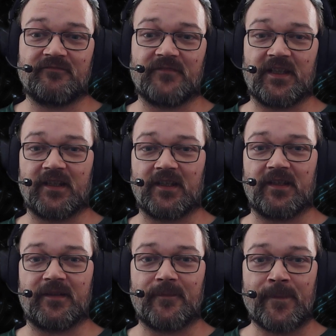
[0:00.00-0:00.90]
then
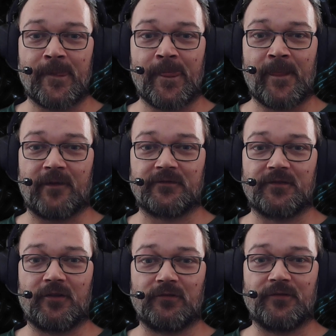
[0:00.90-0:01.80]
again after
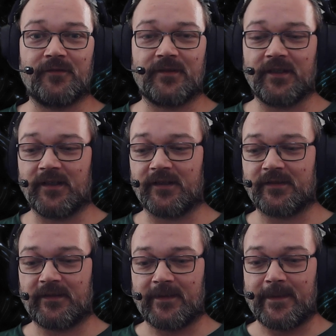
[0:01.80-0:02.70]
all those years
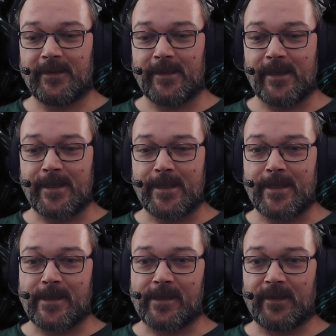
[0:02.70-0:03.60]

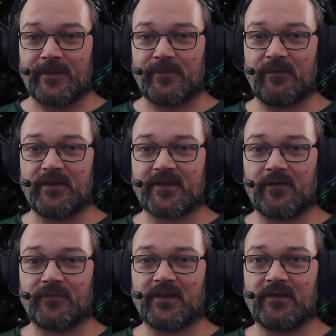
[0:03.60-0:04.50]
maybe
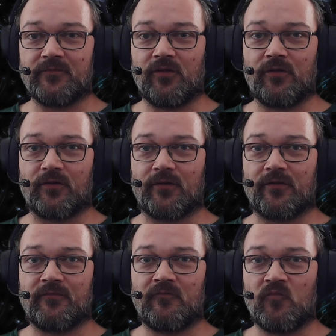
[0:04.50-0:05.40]
something more
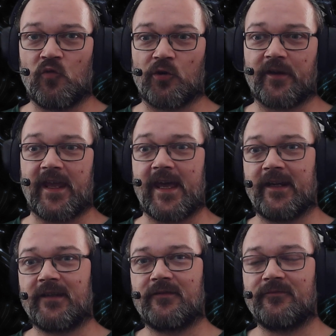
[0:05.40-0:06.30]
organic
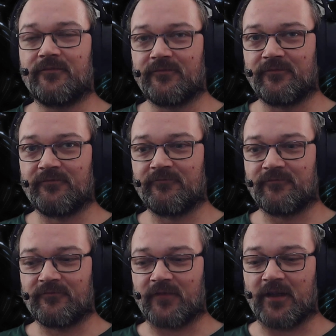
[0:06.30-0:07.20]

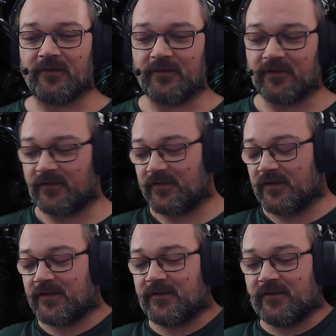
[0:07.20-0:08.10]
rather than
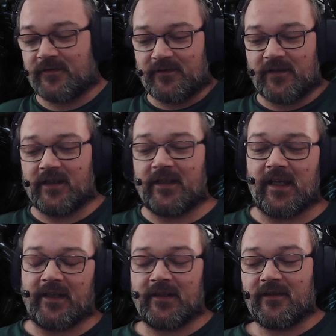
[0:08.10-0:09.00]
just a
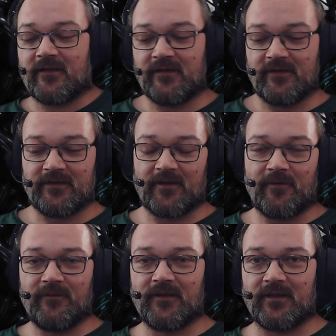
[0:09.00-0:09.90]
dead
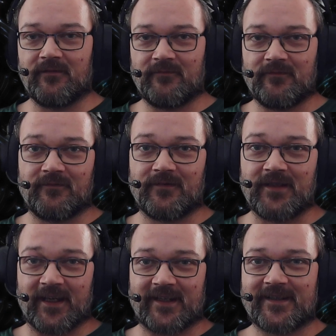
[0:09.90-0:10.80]

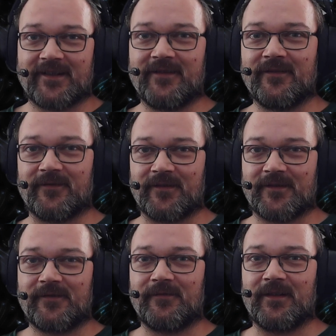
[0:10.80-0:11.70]
text on the
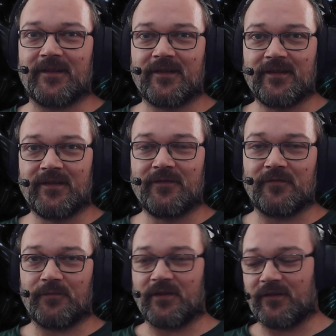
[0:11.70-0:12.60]
screen
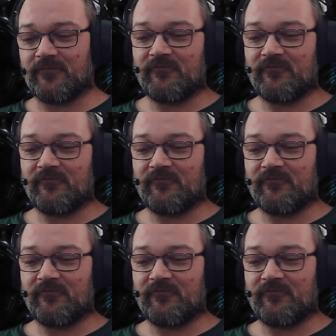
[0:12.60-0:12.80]
would be